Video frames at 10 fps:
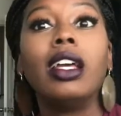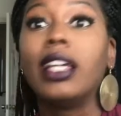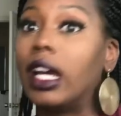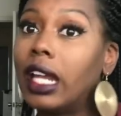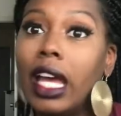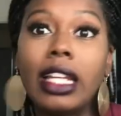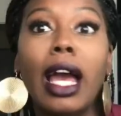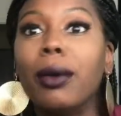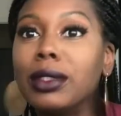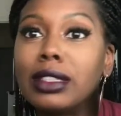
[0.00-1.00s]
Yeah,
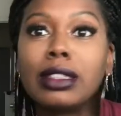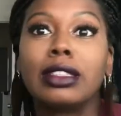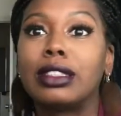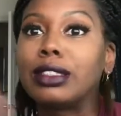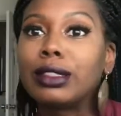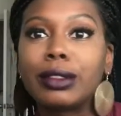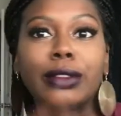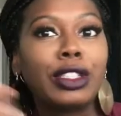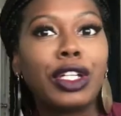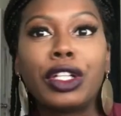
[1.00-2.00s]
that was
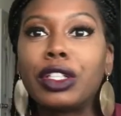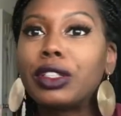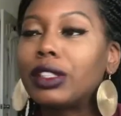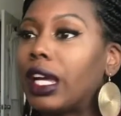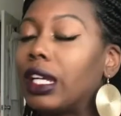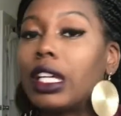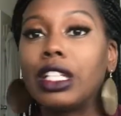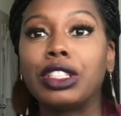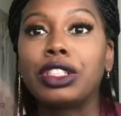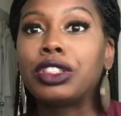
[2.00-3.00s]
year, like
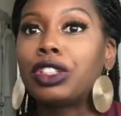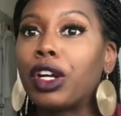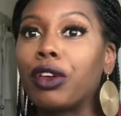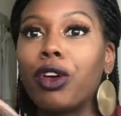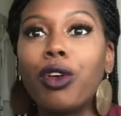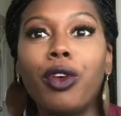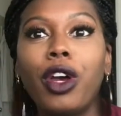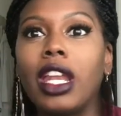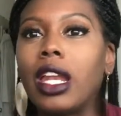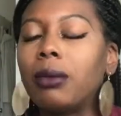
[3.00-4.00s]
it just start
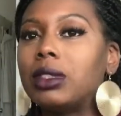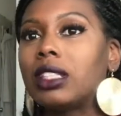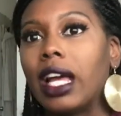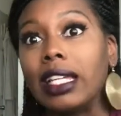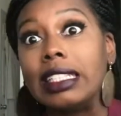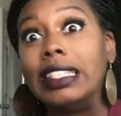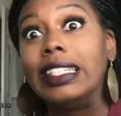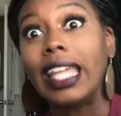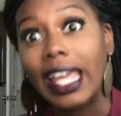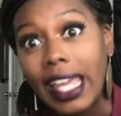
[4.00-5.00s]
going, and I'm just like,
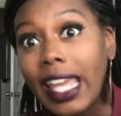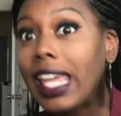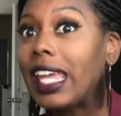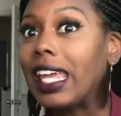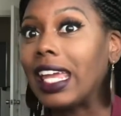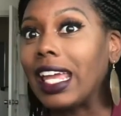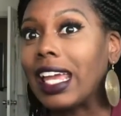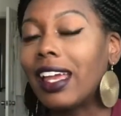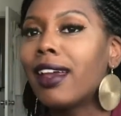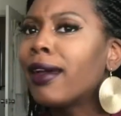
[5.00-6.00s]
dang,
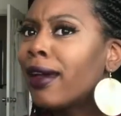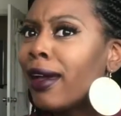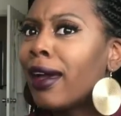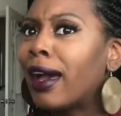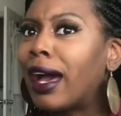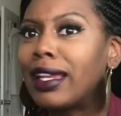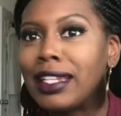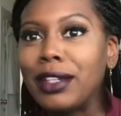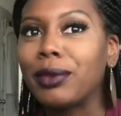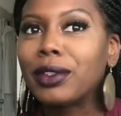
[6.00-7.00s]
I
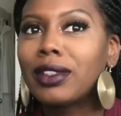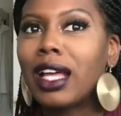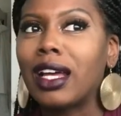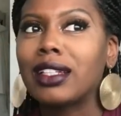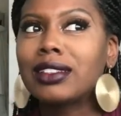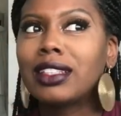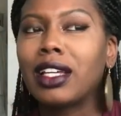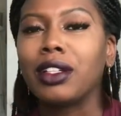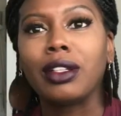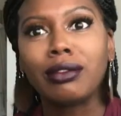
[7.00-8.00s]
didn't realize
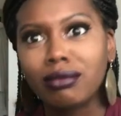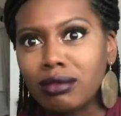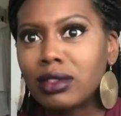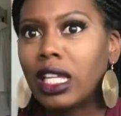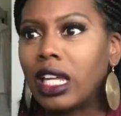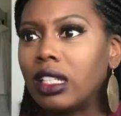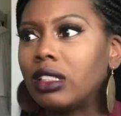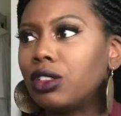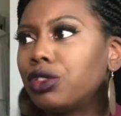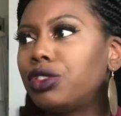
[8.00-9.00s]
that
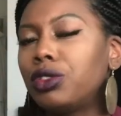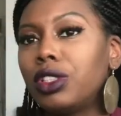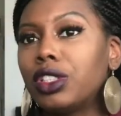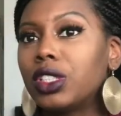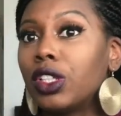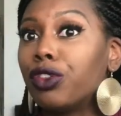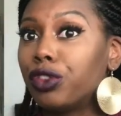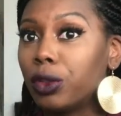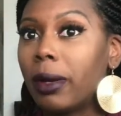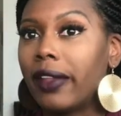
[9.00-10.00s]
those 2 years
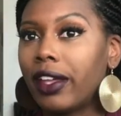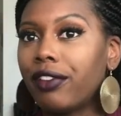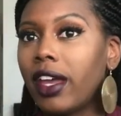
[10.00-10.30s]
flew by that